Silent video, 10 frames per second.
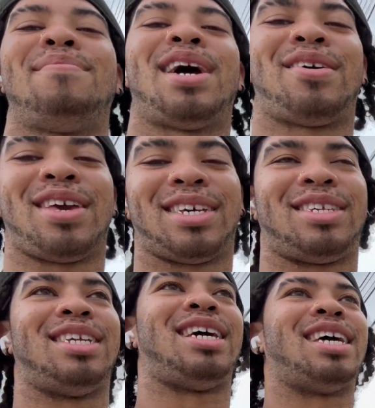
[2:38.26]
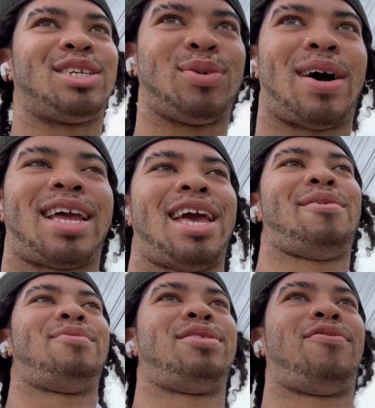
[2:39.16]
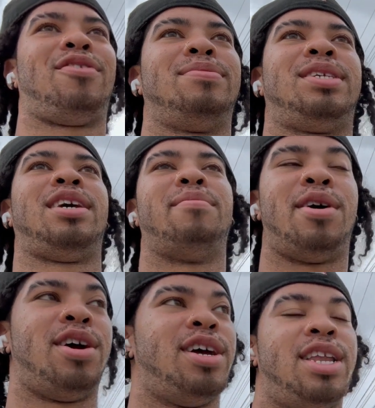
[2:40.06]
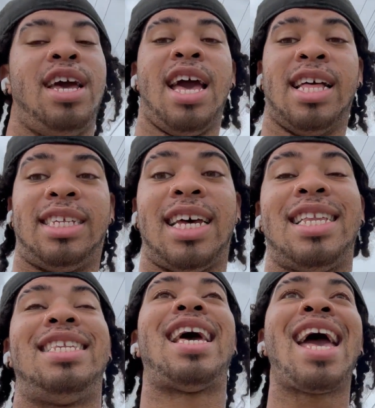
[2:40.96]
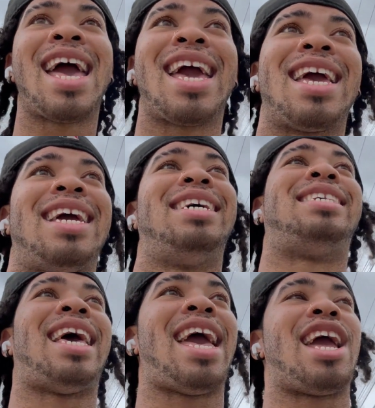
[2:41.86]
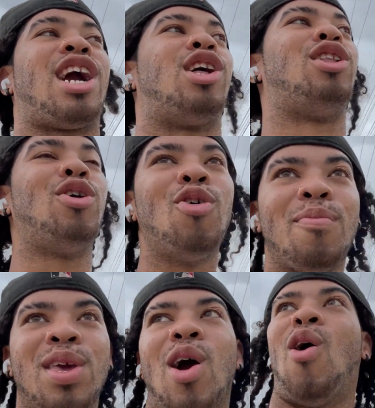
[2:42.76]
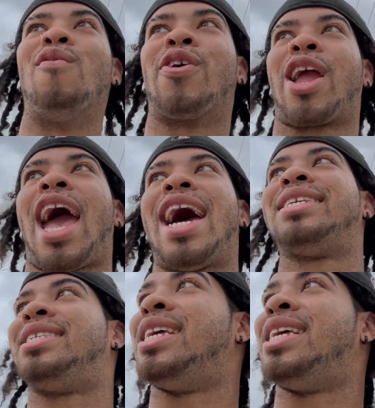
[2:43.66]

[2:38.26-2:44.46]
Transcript: down yesterday. That's who I came with from St. Martin. Today is a gloomy overcast